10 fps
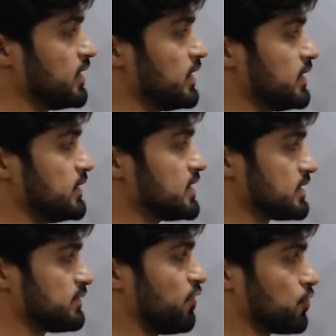This
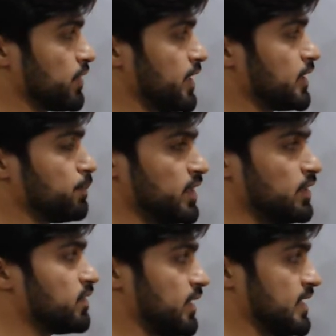photo gate
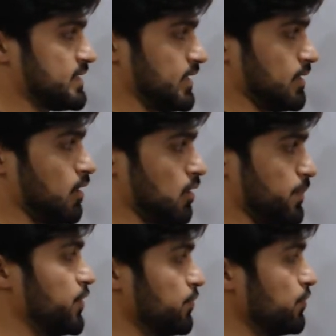P1, let's say, or
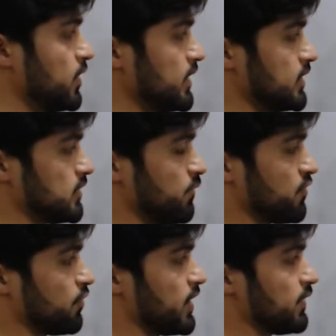P2, this
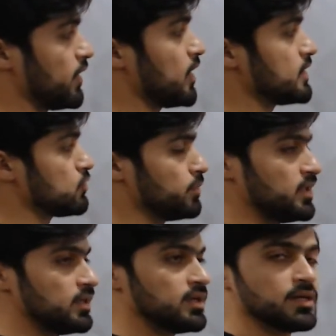photo gate will also be
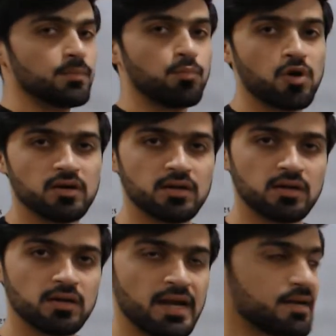
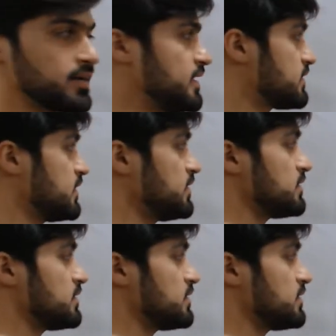at a distance